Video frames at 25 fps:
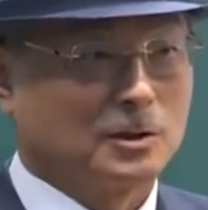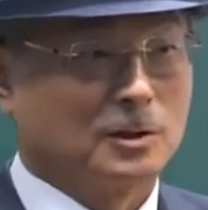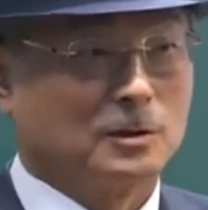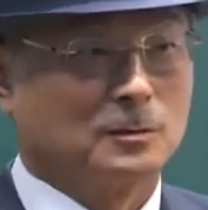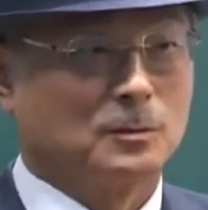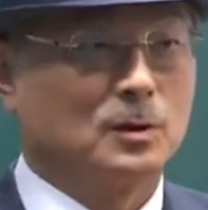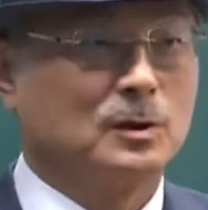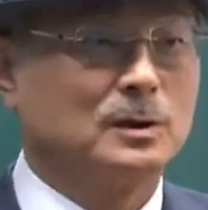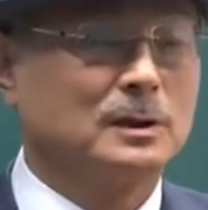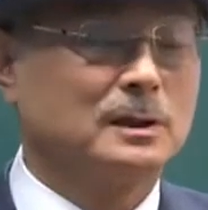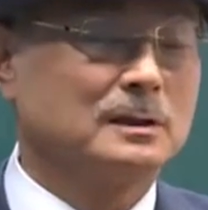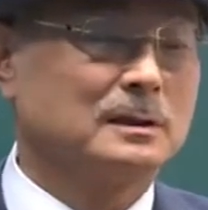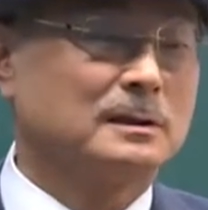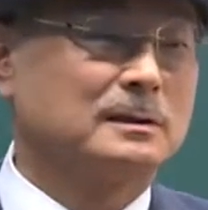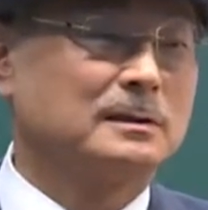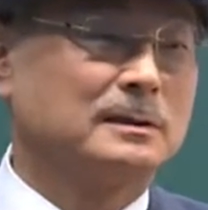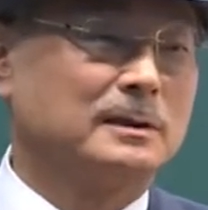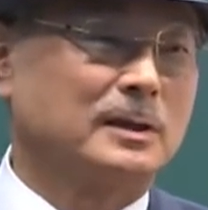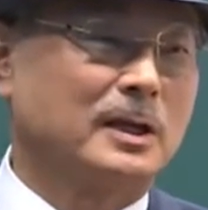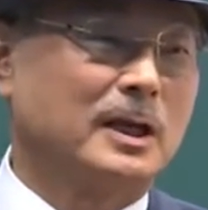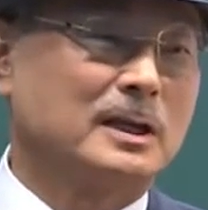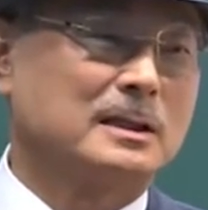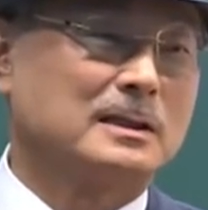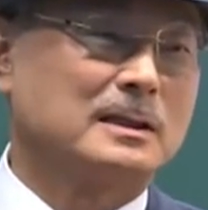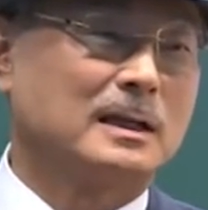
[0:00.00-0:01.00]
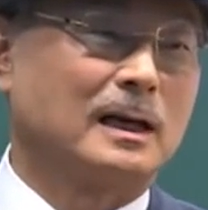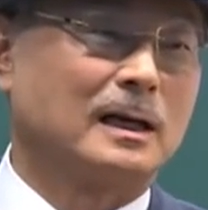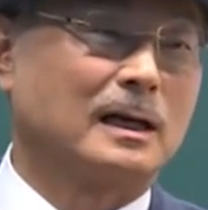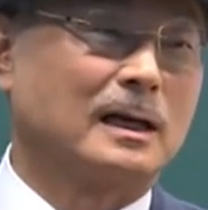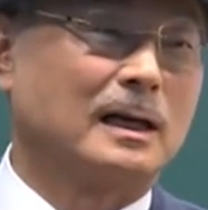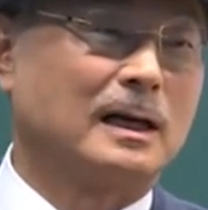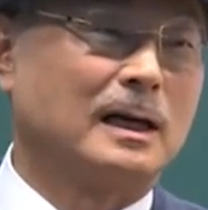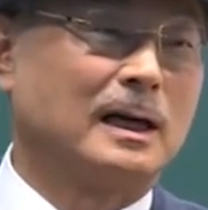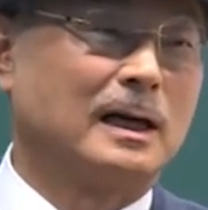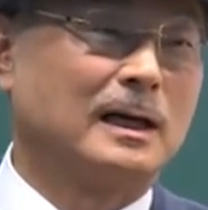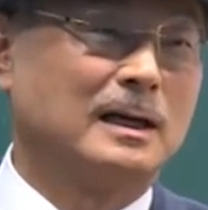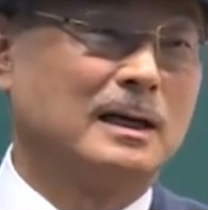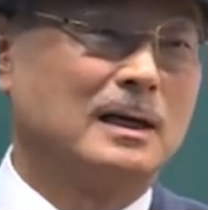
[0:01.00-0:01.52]
However,
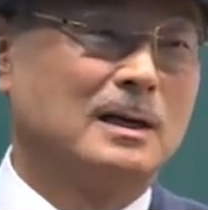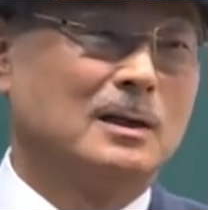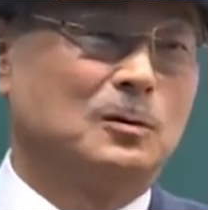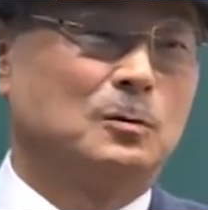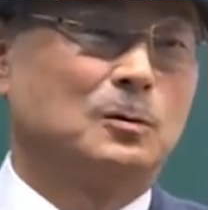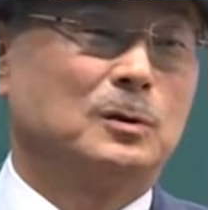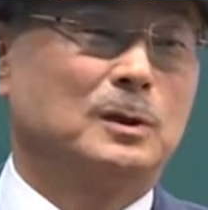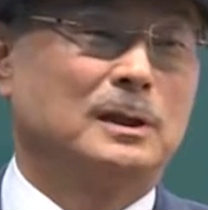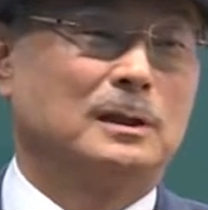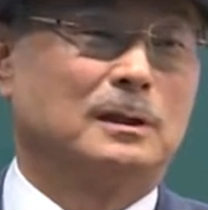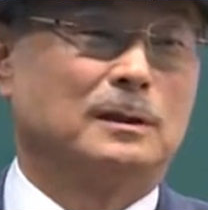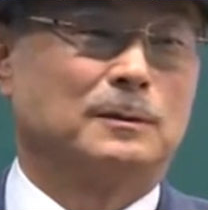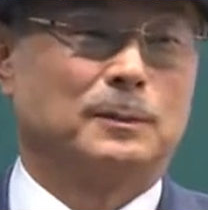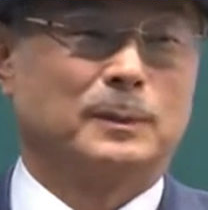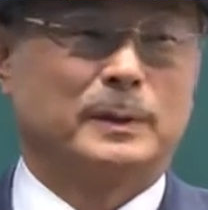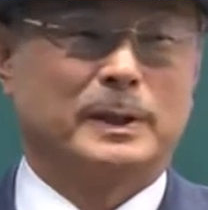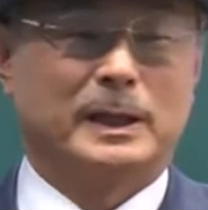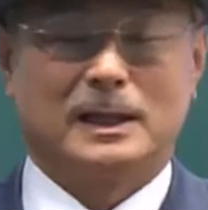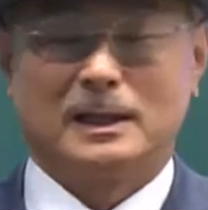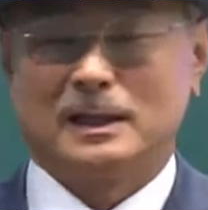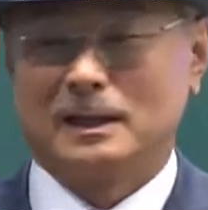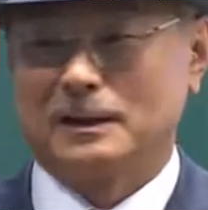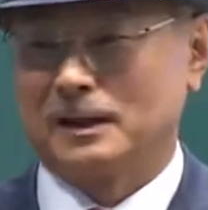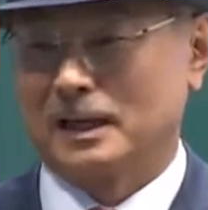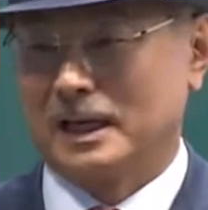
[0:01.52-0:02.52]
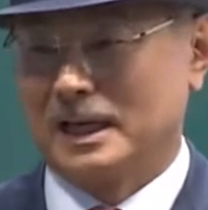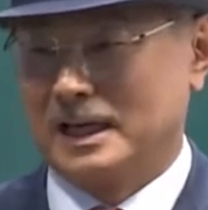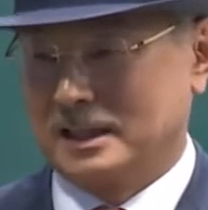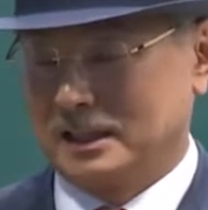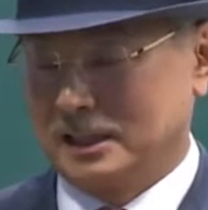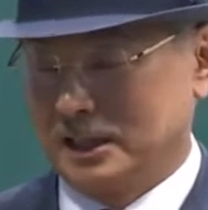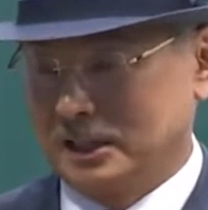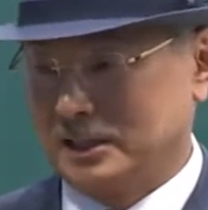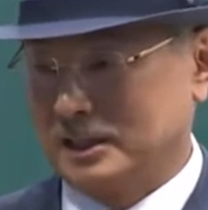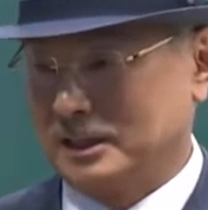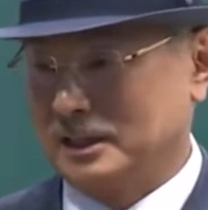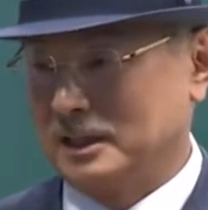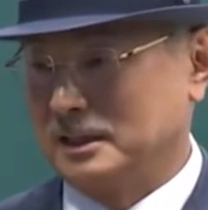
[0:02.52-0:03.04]
Company A has contributed
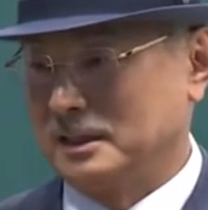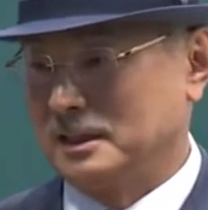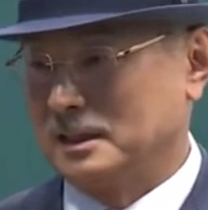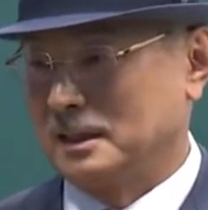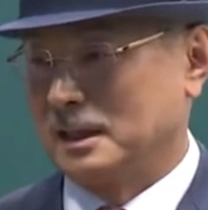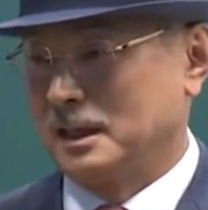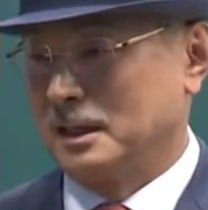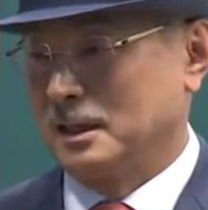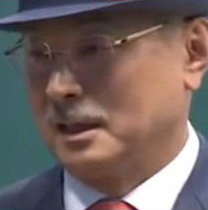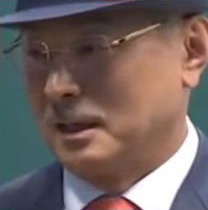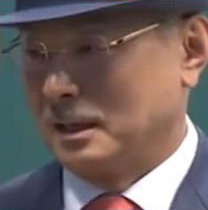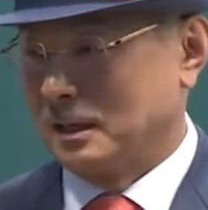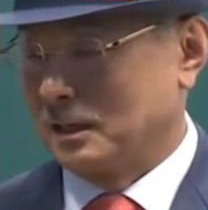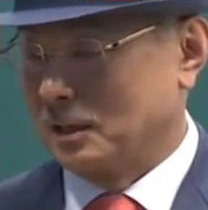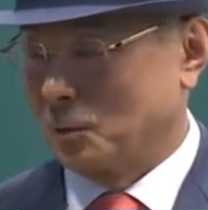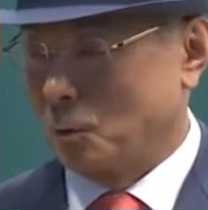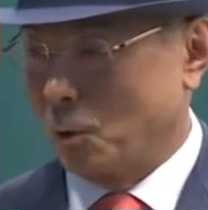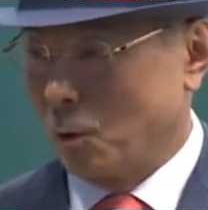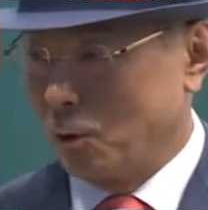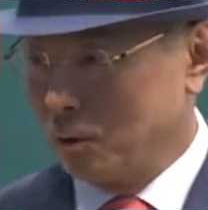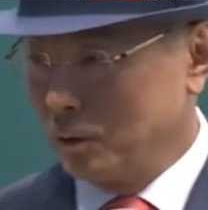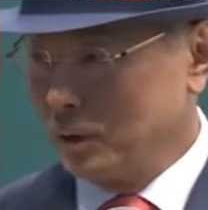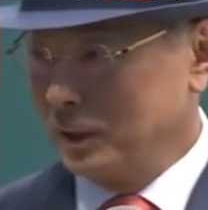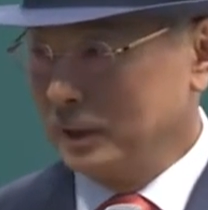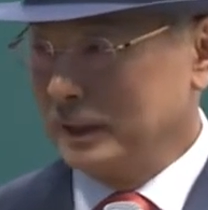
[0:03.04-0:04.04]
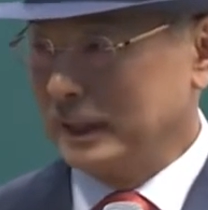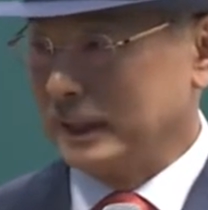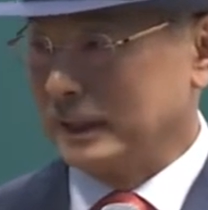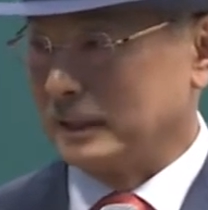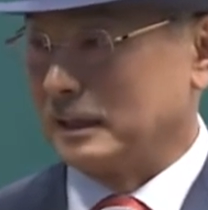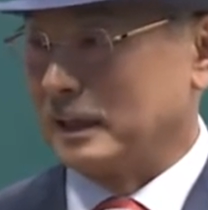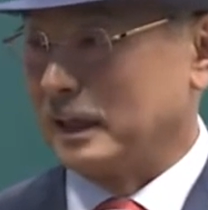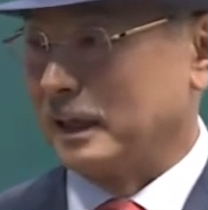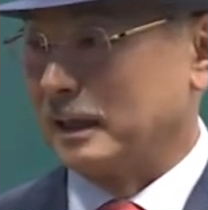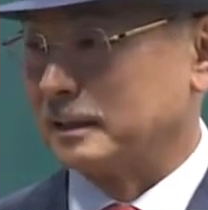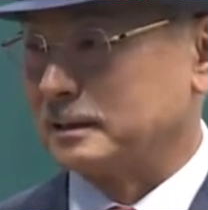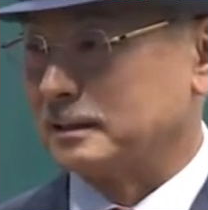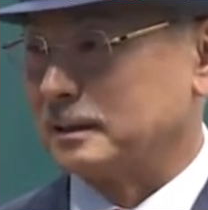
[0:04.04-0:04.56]
immensely in the field of network
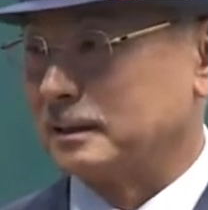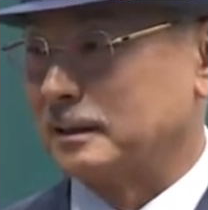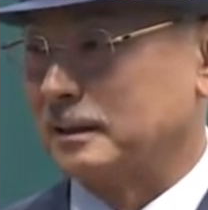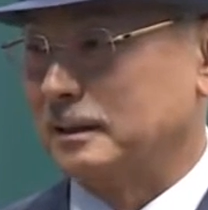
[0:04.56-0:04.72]
marketing.